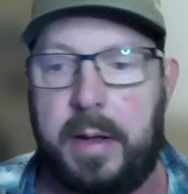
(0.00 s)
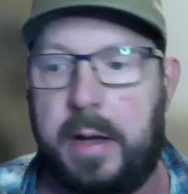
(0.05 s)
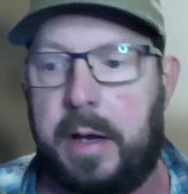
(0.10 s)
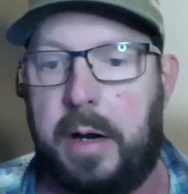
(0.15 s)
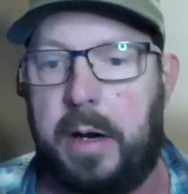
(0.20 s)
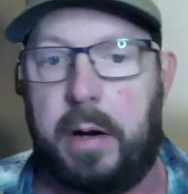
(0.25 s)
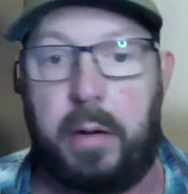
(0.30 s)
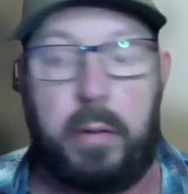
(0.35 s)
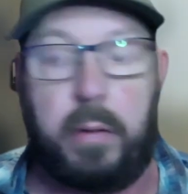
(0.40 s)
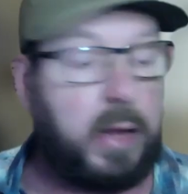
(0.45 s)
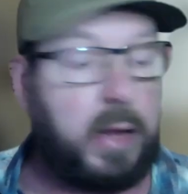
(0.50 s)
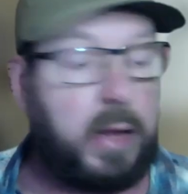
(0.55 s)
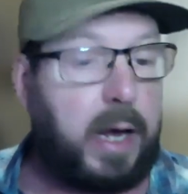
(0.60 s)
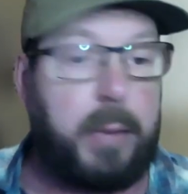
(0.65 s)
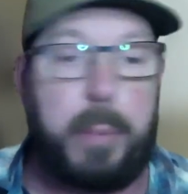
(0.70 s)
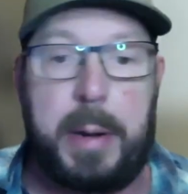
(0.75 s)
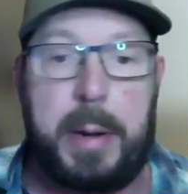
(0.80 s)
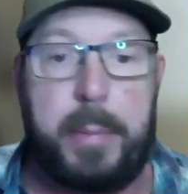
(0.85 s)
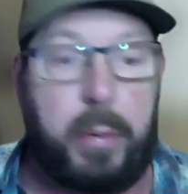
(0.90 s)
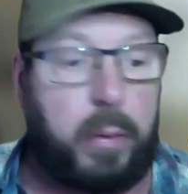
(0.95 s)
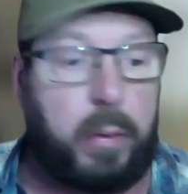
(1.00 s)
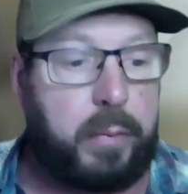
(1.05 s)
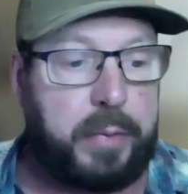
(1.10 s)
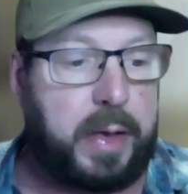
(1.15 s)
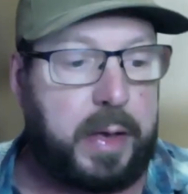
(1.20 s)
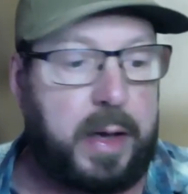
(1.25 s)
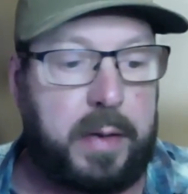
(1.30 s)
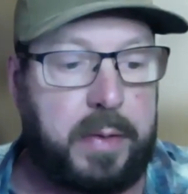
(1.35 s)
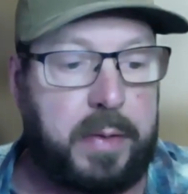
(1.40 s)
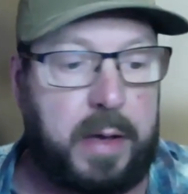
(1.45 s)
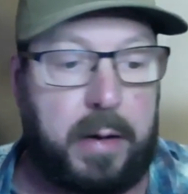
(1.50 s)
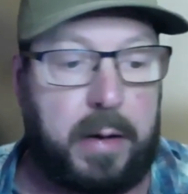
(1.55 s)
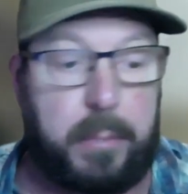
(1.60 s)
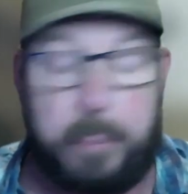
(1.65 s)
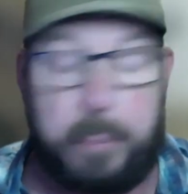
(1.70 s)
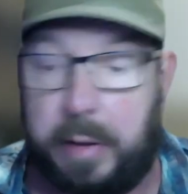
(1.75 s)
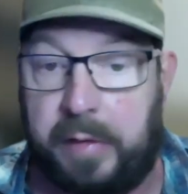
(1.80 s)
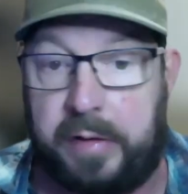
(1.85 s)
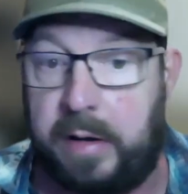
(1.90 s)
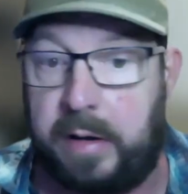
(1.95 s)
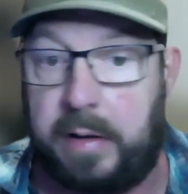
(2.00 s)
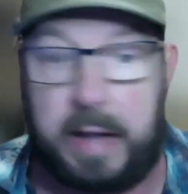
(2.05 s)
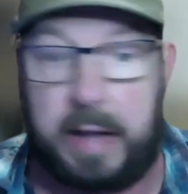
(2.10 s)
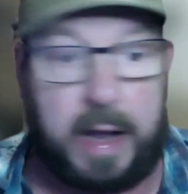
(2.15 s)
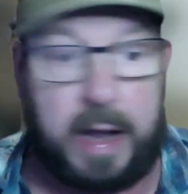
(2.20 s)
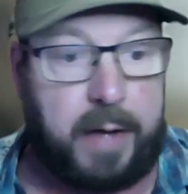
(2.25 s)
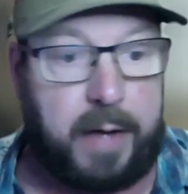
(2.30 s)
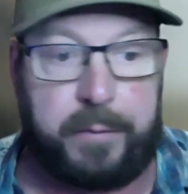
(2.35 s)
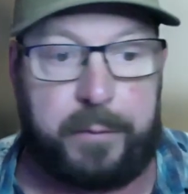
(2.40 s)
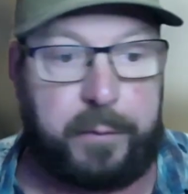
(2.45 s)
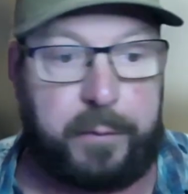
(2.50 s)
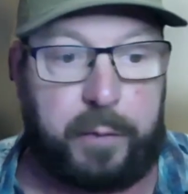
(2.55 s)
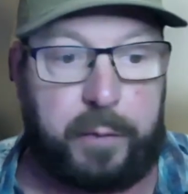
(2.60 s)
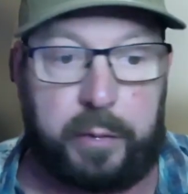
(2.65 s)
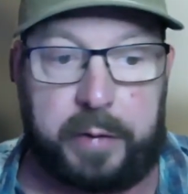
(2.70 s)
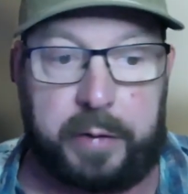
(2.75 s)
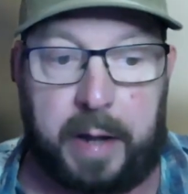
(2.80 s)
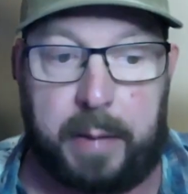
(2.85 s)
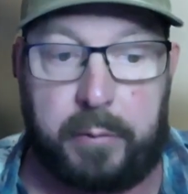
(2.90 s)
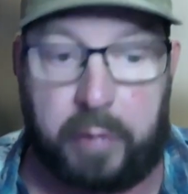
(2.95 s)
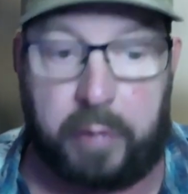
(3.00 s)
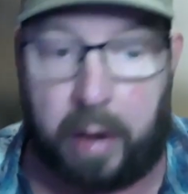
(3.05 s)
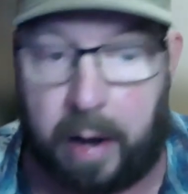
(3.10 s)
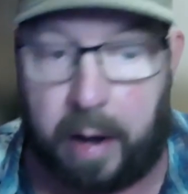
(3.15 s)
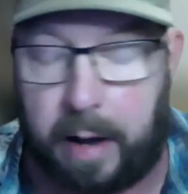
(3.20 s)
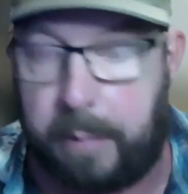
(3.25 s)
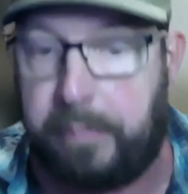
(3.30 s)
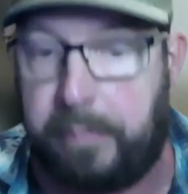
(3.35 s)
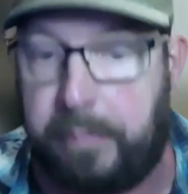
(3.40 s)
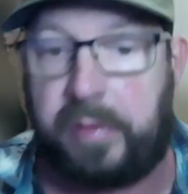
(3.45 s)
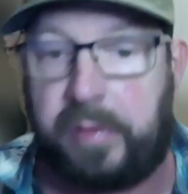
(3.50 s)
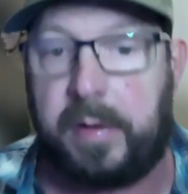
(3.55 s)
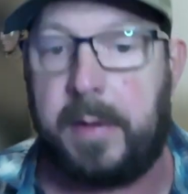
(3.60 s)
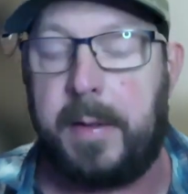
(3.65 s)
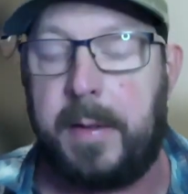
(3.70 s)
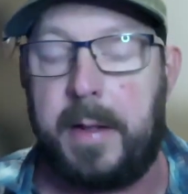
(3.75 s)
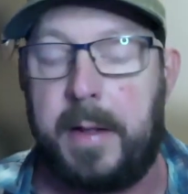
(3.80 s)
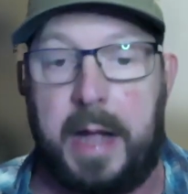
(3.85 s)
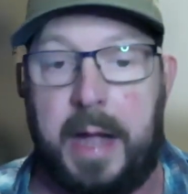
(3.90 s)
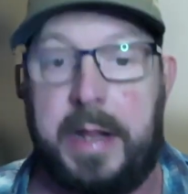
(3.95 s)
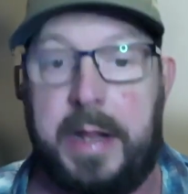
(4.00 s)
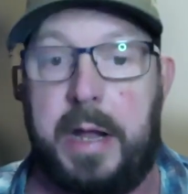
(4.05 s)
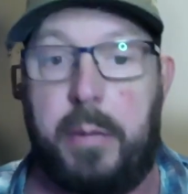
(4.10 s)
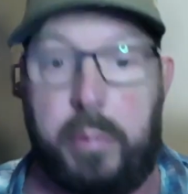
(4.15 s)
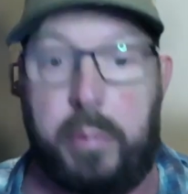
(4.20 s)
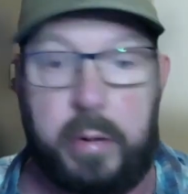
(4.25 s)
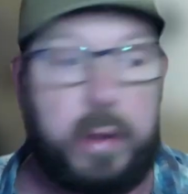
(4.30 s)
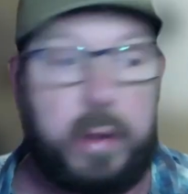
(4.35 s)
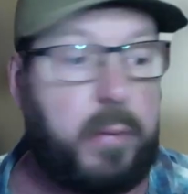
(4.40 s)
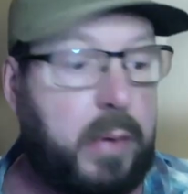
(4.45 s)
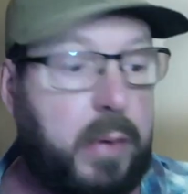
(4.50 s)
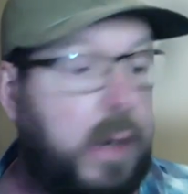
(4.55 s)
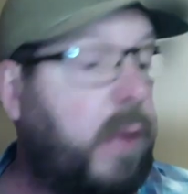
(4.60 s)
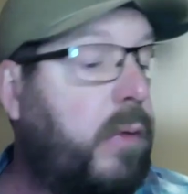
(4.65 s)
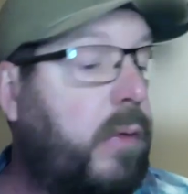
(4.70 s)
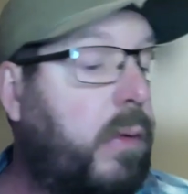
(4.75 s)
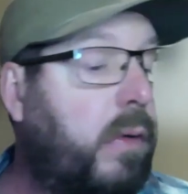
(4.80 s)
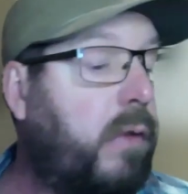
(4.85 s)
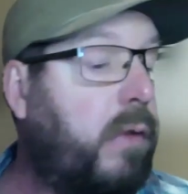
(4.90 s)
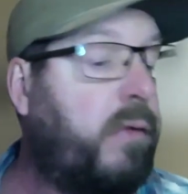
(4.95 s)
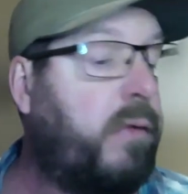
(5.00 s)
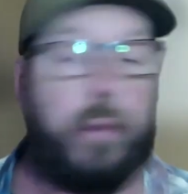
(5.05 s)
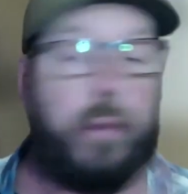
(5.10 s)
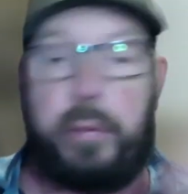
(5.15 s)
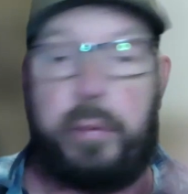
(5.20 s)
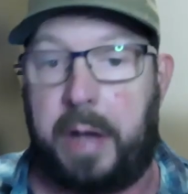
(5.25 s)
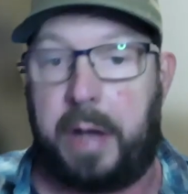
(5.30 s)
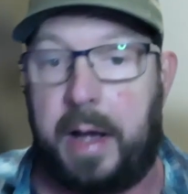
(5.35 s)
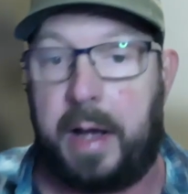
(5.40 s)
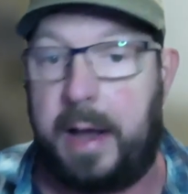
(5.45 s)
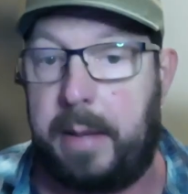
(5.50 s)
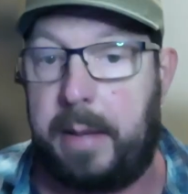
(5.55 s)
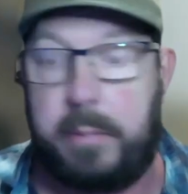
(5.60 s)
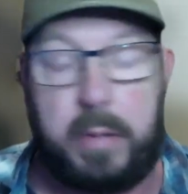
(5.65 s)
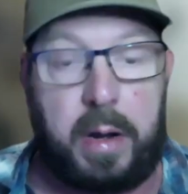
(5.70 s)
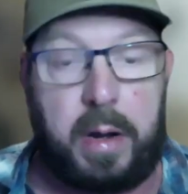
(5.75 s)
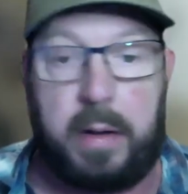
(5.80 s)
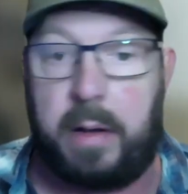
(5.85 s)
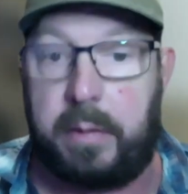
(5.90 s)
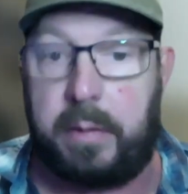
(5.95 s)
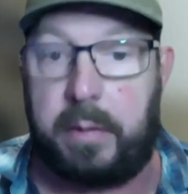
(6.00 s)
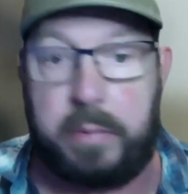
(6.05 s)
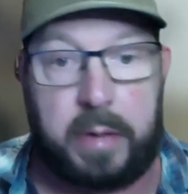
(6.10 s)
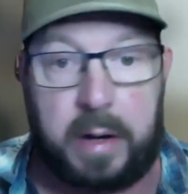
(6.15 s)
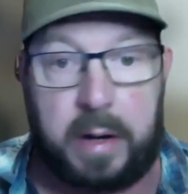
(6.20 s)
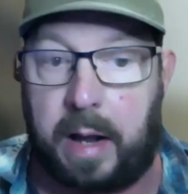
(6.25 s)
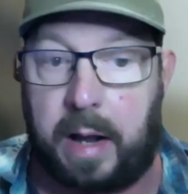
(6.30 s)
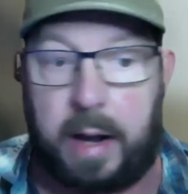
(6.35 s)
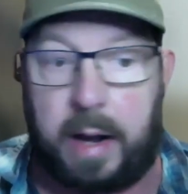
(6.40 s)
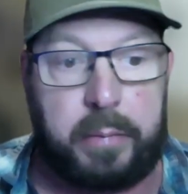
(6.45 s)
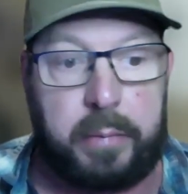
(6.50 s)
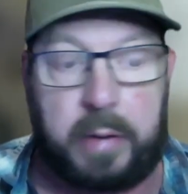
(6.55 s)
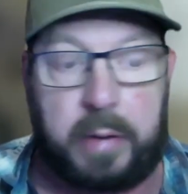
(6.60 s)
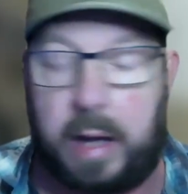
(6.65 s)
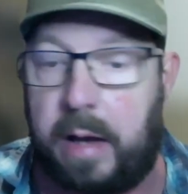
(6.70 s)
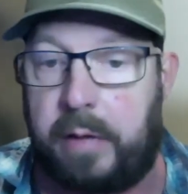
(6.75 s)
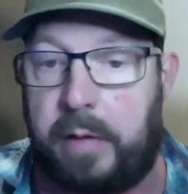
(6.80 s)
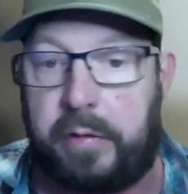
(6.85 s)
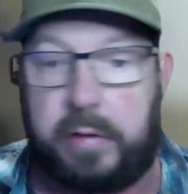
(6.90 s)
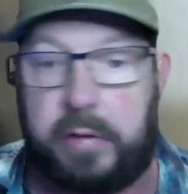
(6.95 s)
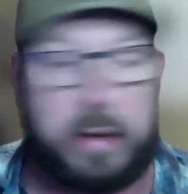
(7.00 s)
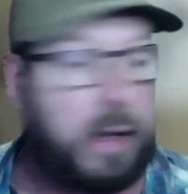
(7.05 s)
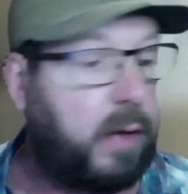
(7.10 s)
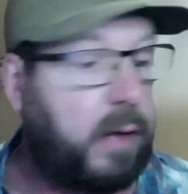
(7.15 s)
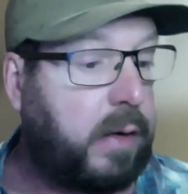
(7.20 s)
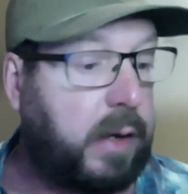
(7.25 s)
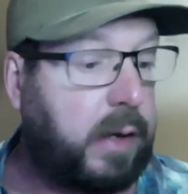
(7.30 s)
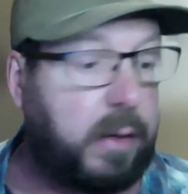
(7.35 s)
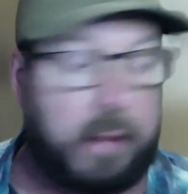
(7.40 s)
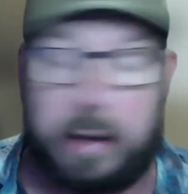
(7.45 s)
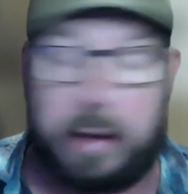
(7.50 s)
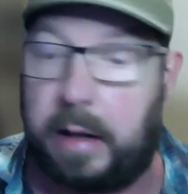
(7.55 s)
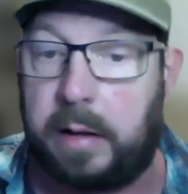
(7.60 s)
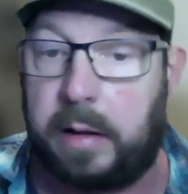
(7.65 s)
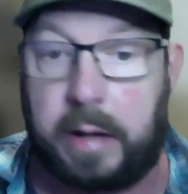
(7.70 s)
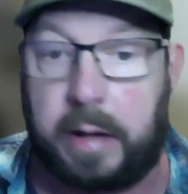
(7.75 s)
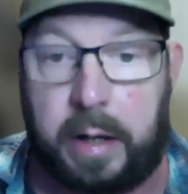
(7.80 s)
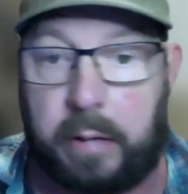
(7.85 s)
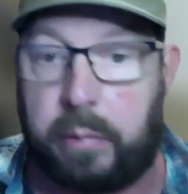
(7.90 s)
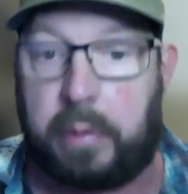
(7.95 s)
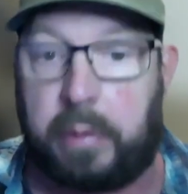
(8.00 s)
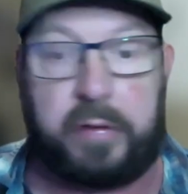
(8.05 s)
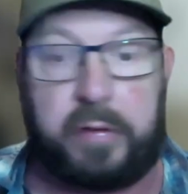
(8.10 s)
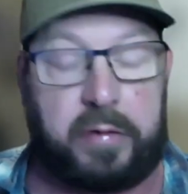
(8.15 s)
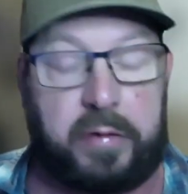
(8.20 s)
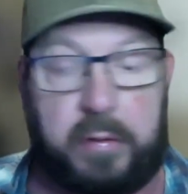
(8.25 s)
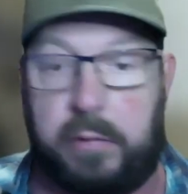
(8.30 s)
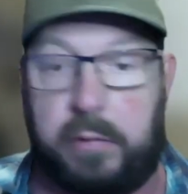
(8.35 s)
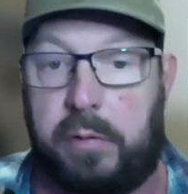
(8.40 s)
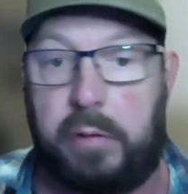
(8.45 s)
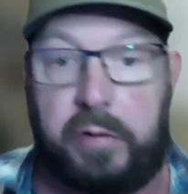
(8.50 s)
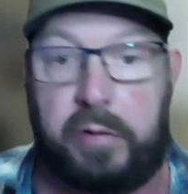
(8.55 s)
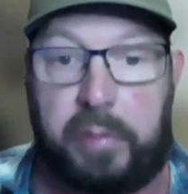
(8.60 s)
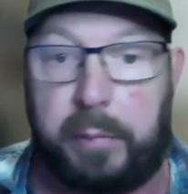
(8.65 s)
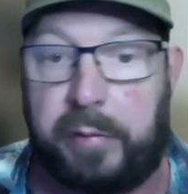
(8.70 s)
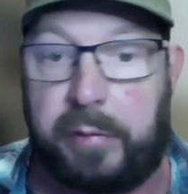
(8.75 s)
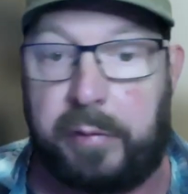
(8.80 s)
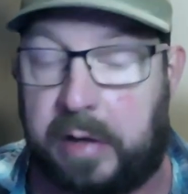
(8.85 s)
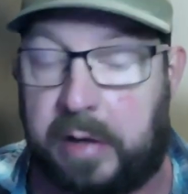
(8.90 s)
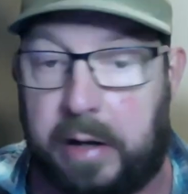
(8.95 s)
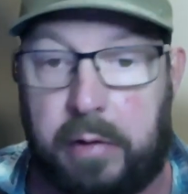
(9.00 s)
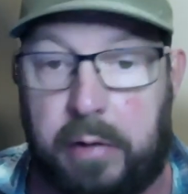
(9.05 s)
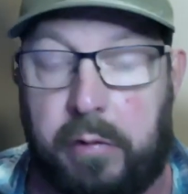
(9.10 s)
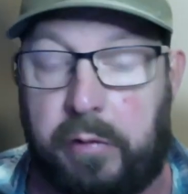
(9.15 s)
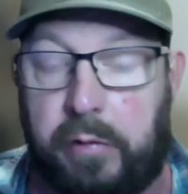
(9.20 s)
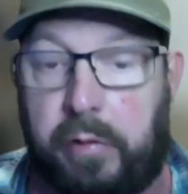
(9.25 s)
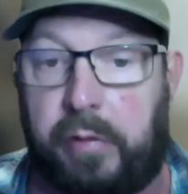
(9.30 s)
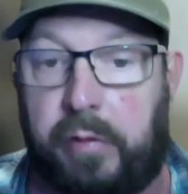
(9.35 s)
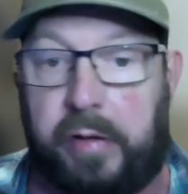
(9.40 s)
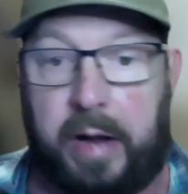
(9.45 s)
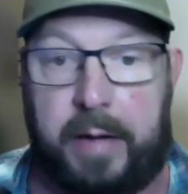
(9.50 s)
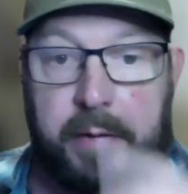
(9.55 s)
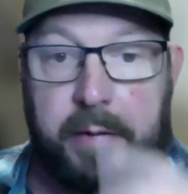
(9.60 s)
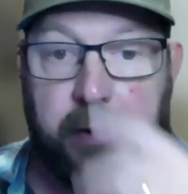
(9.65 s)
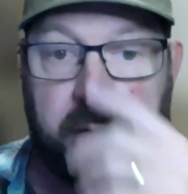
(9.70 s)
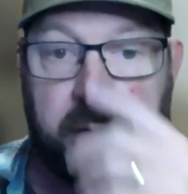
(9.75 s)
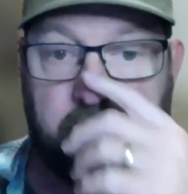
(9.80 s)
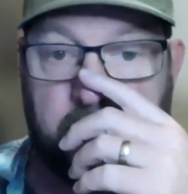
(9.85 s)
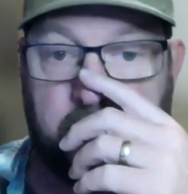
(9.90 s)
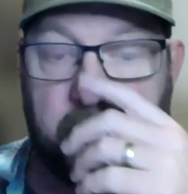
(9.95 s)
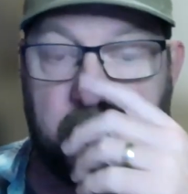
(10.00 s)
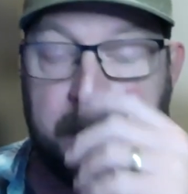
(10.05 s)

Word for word: You know, a lot of people they they are busy, they have full time jobs, and they really want to do this full time. Eh, then, uh, gosh, get, get, get liquids, do some use your savings